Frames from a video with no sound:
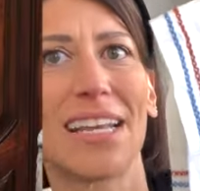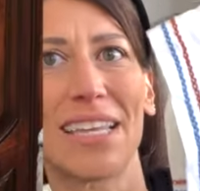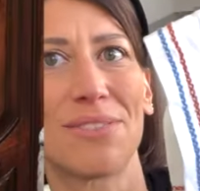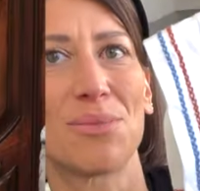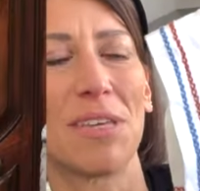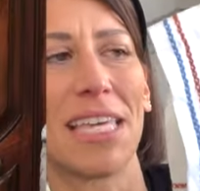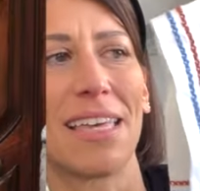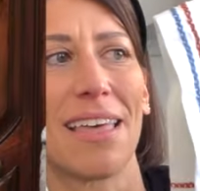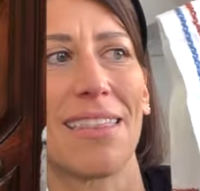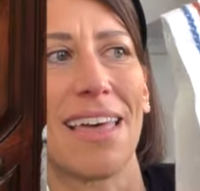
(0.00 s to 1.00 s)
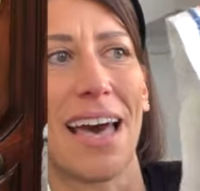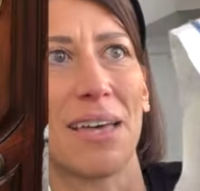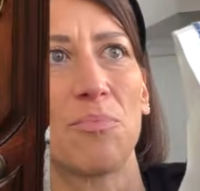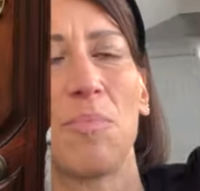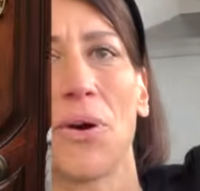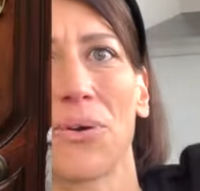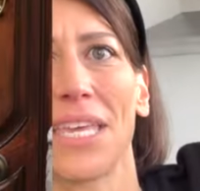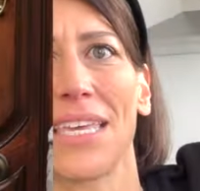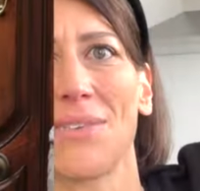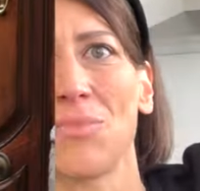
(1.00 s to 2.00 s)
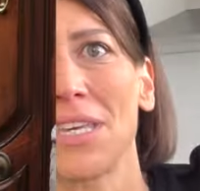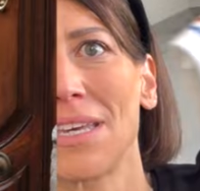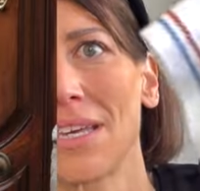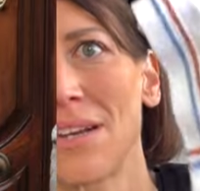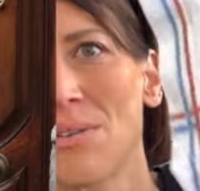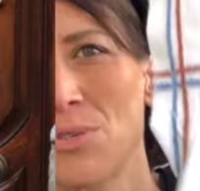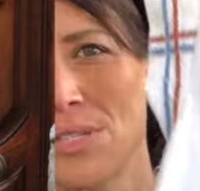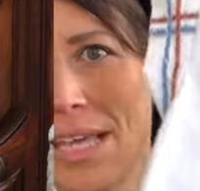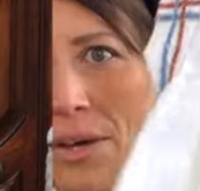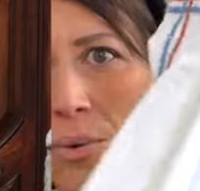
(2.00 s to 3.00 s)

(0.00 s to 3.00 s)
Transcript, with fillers: of gives me that bohemian, almost like a